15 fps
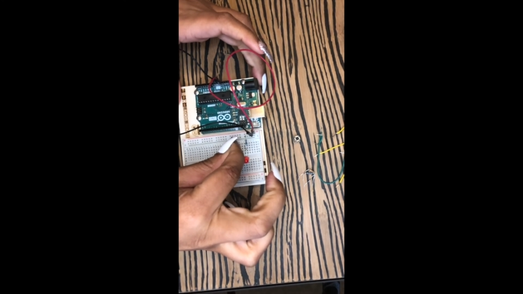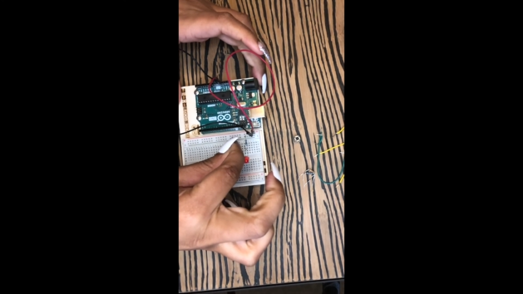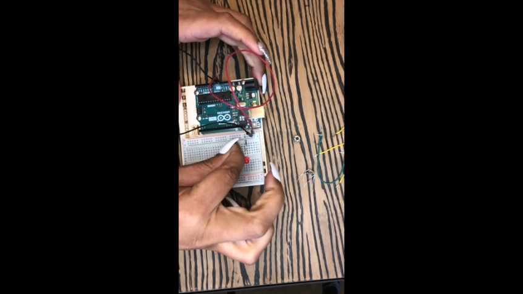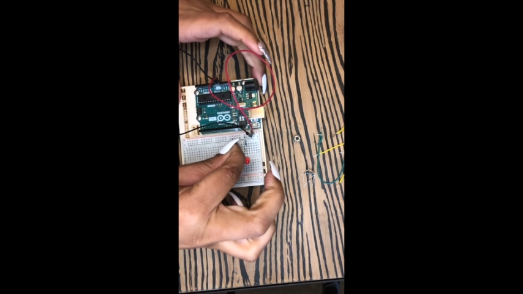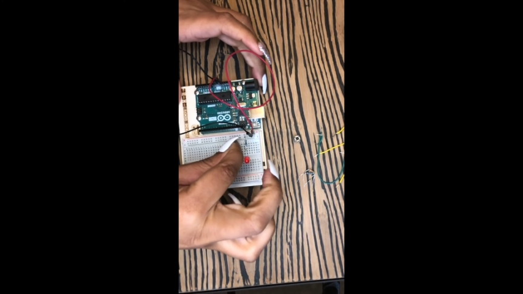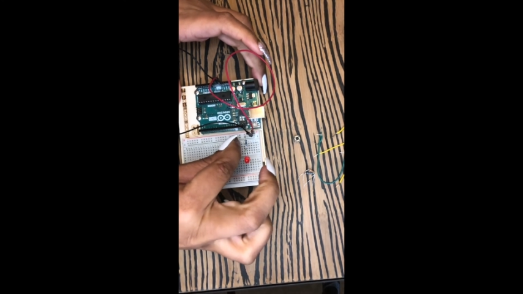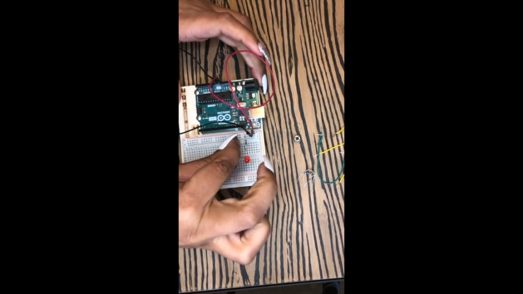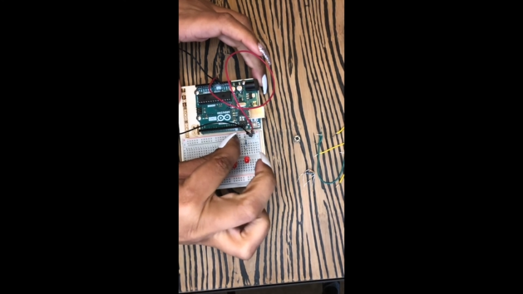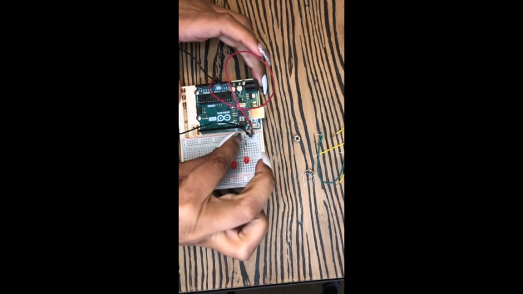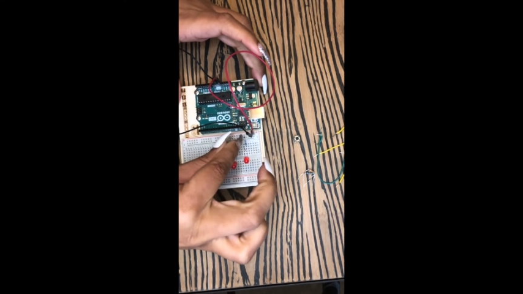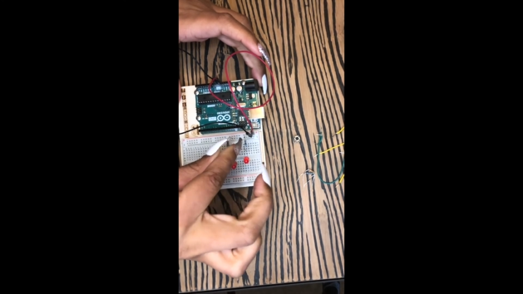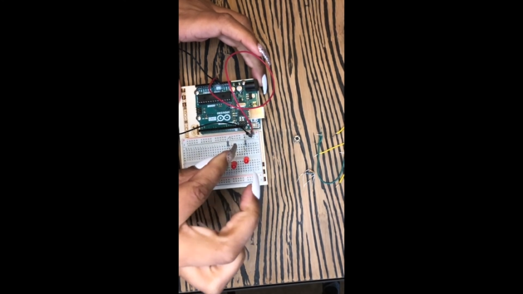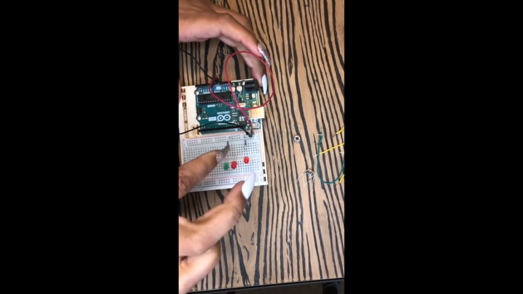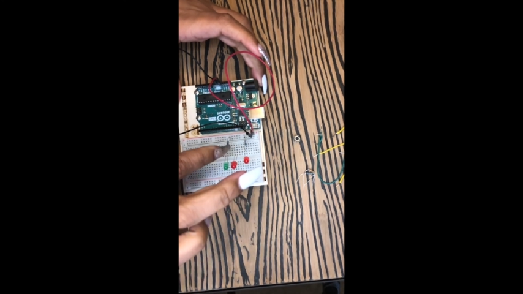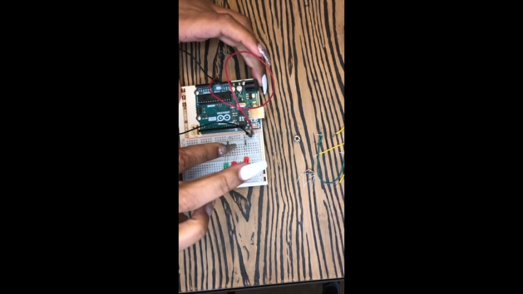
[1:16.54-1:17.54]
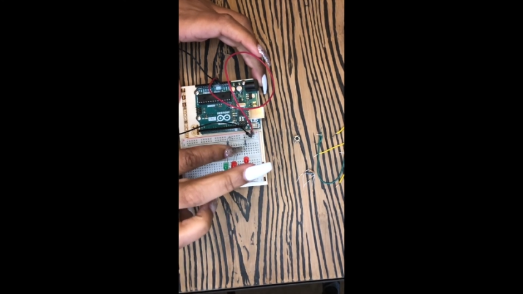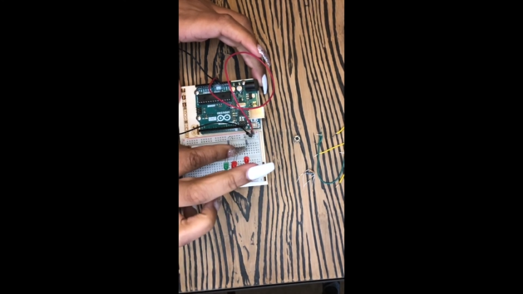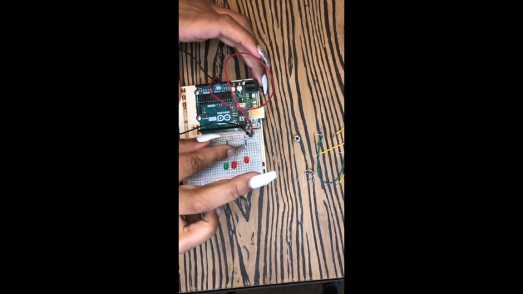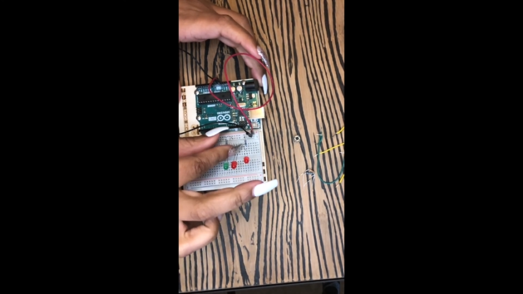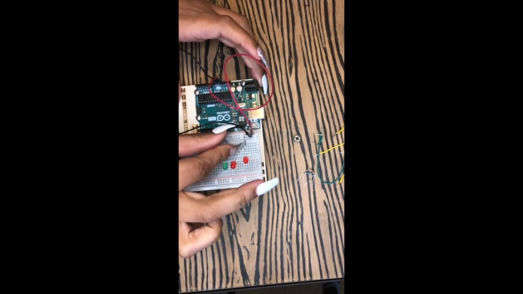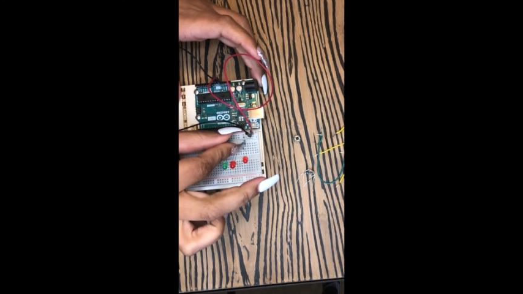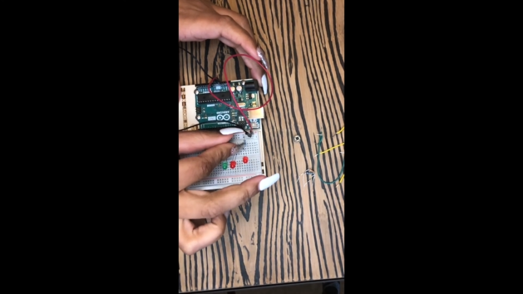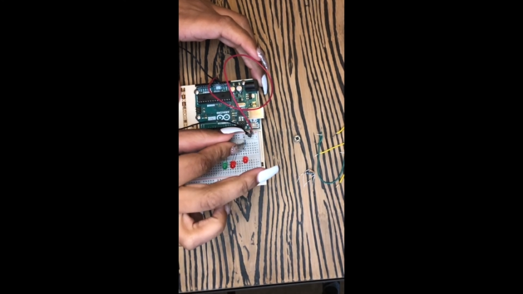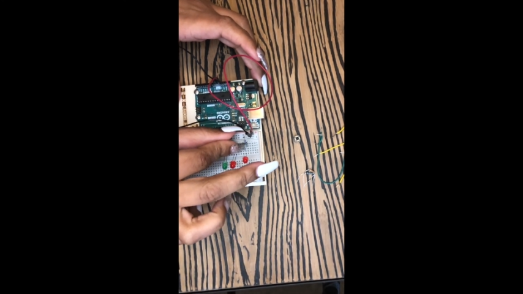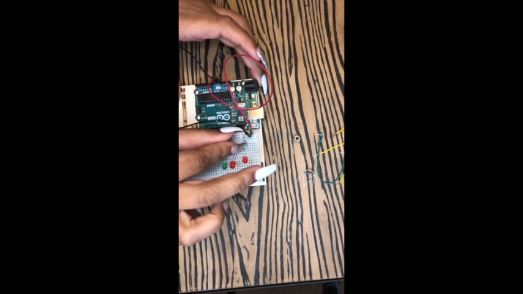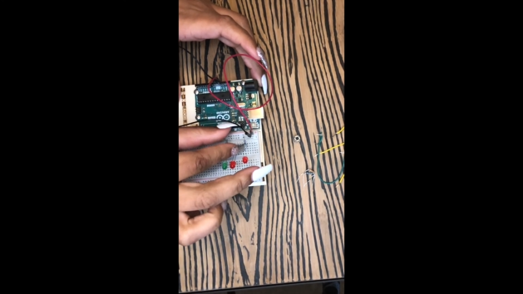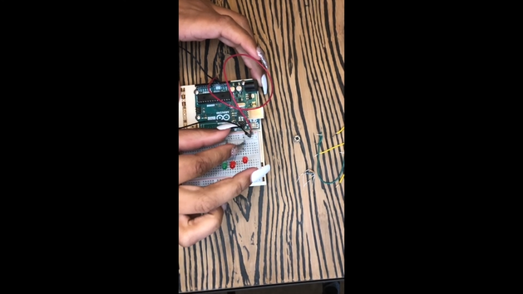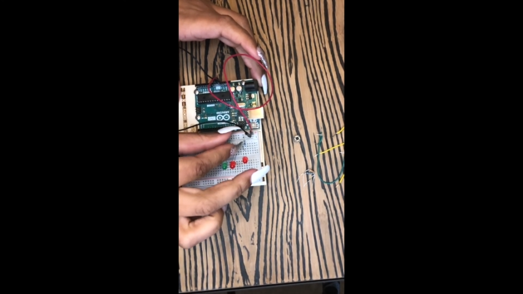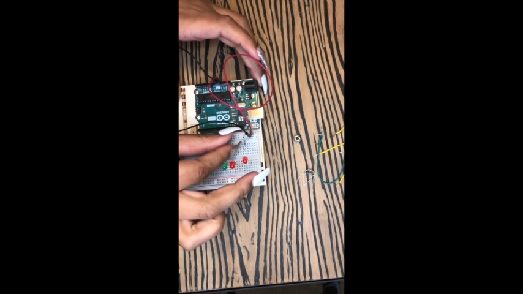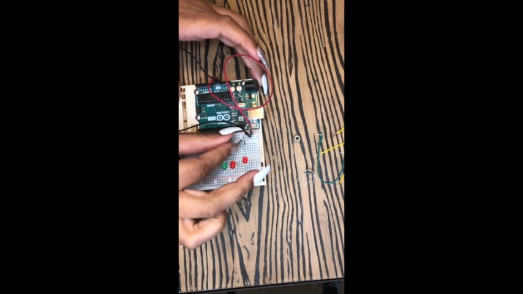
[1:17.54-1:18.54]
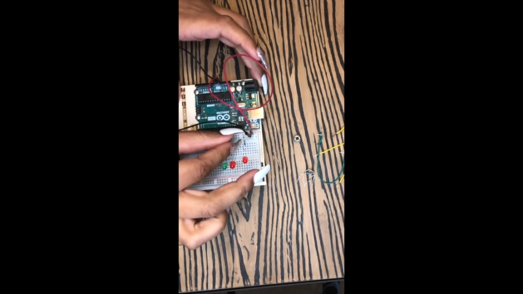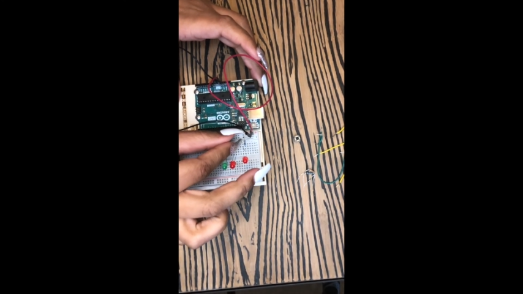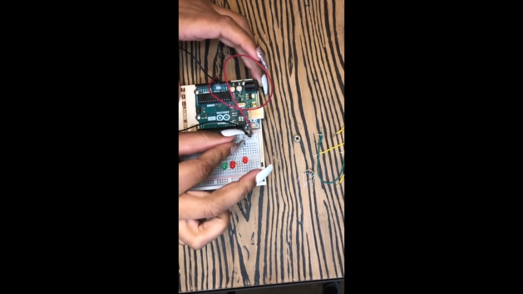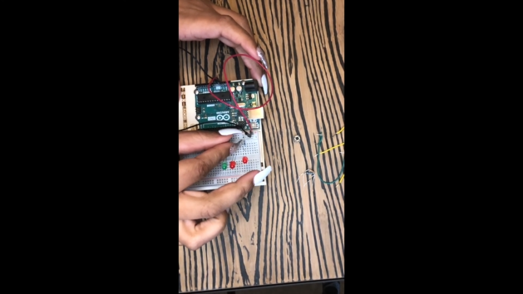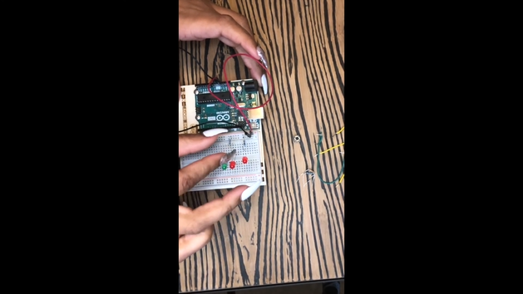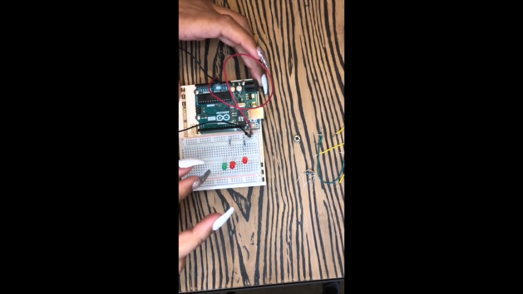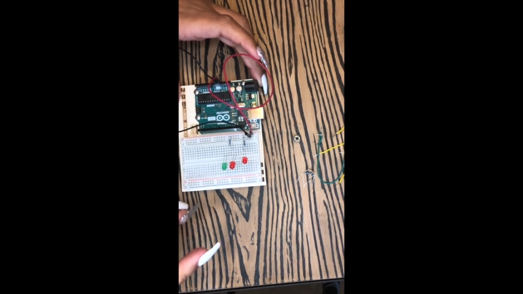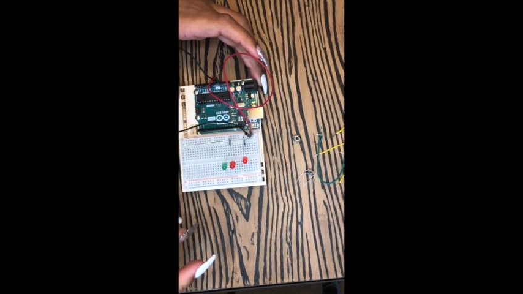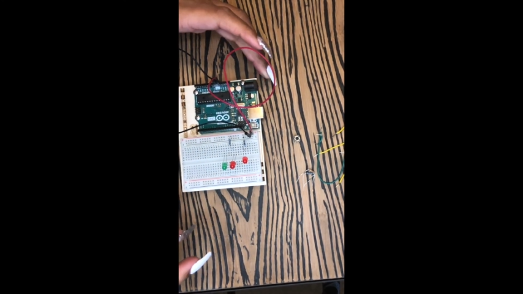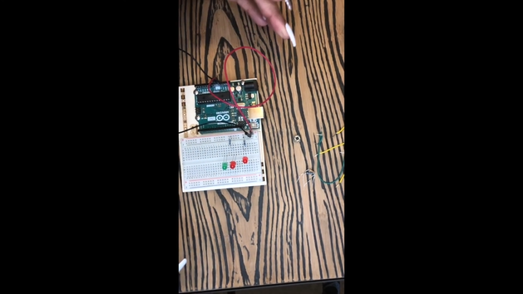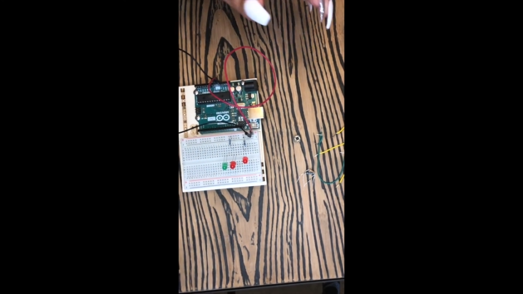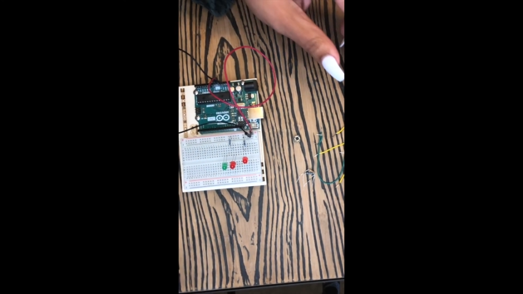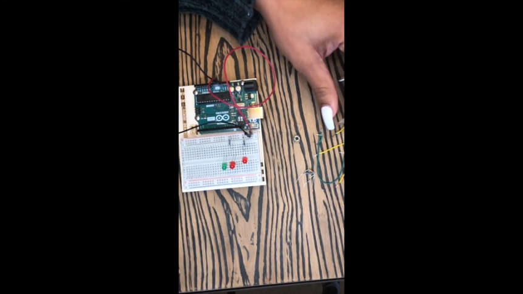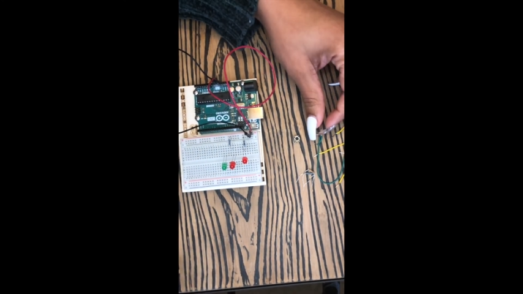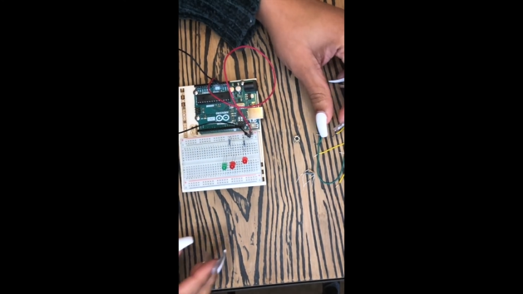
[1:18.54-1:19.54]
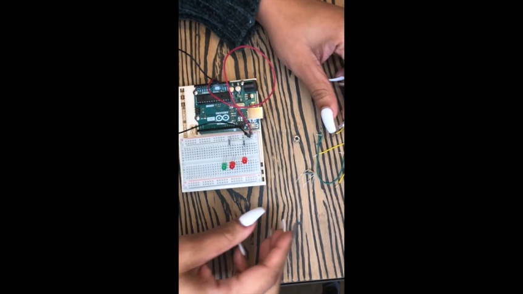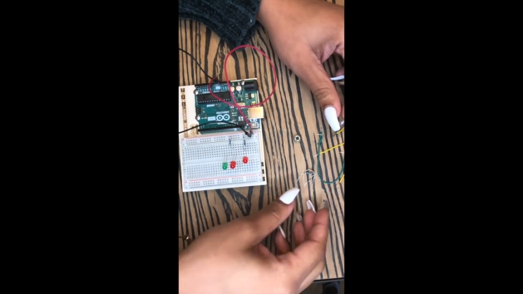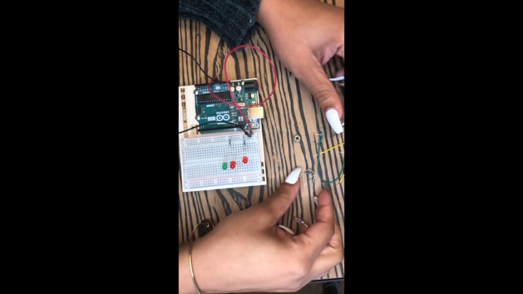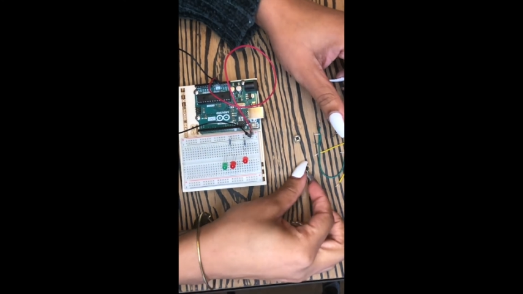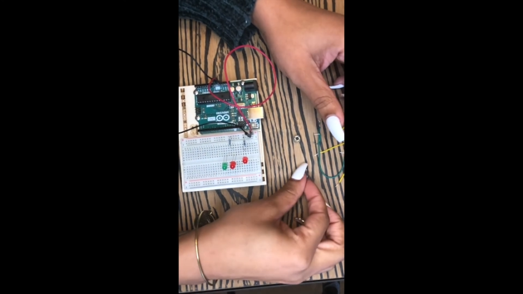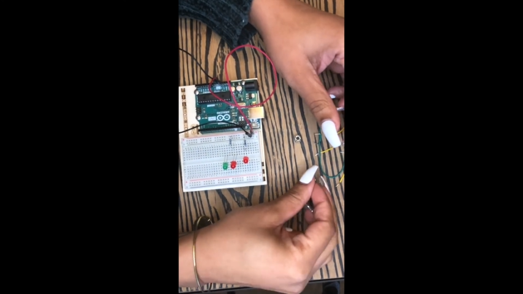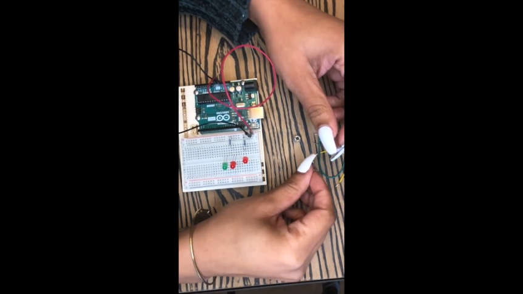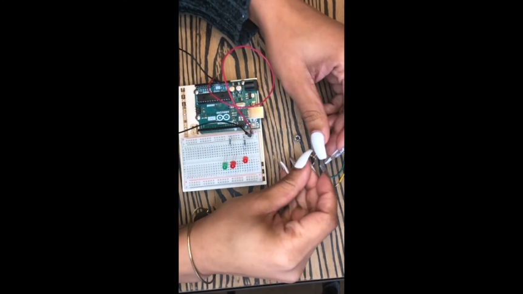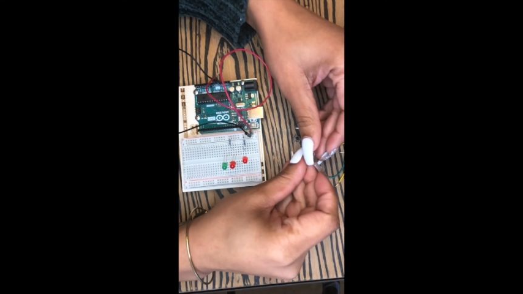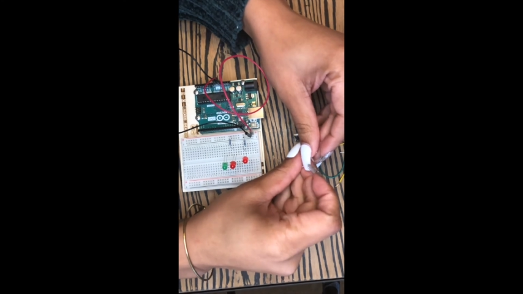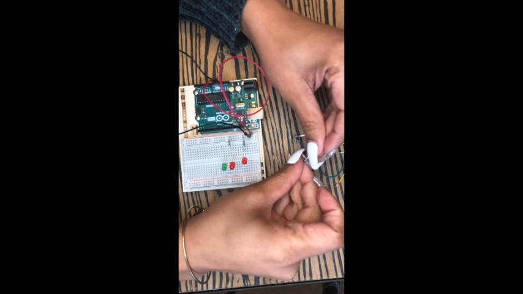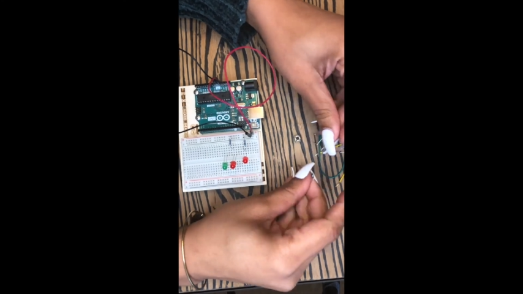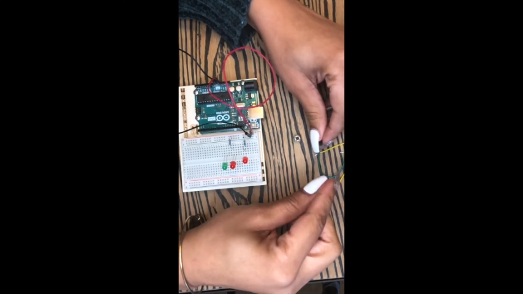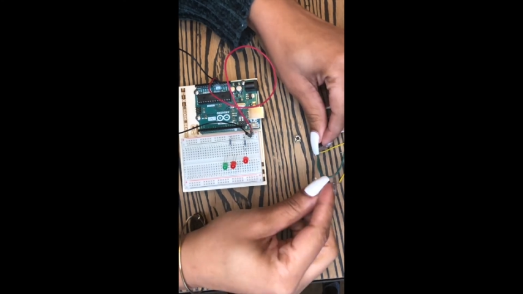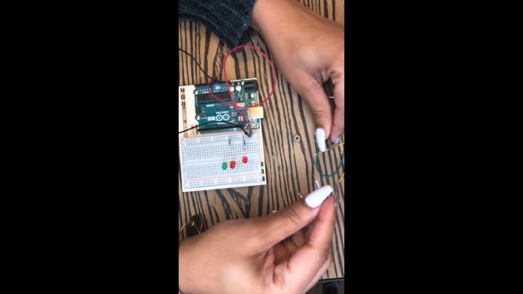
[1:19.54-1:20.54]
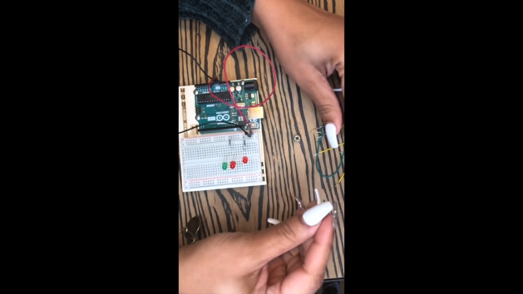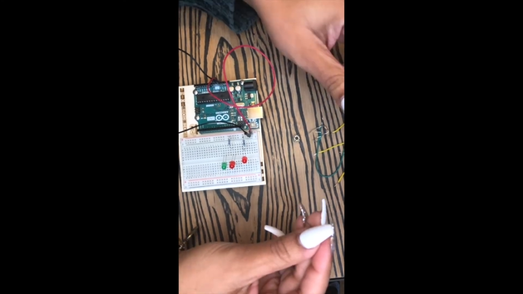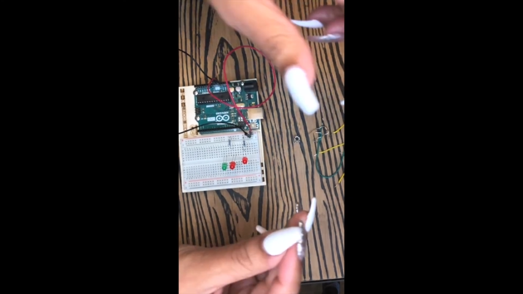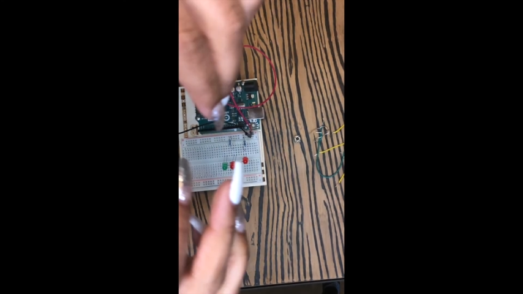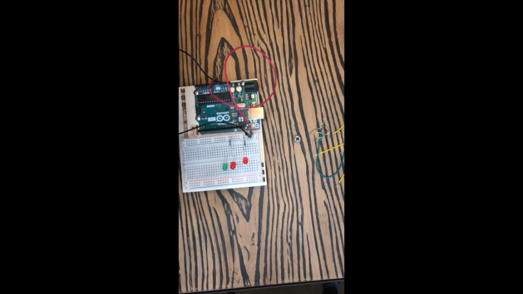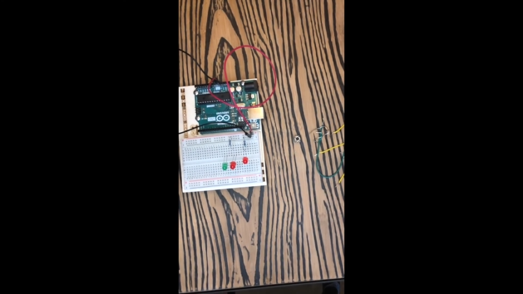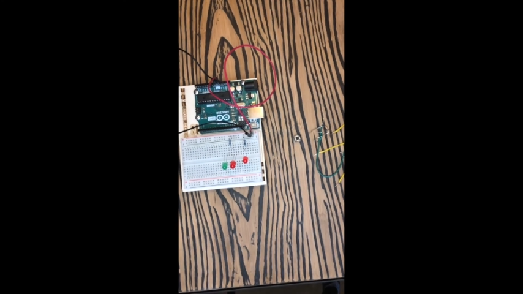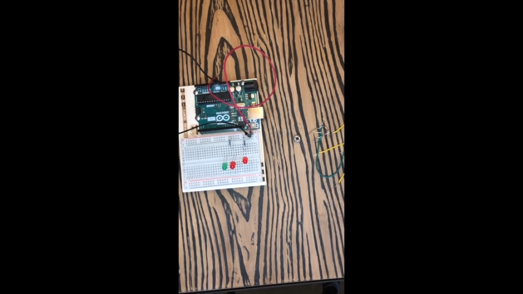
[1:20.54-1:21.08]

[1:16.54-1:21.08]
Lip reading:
No face is visible, so there are no lips to read.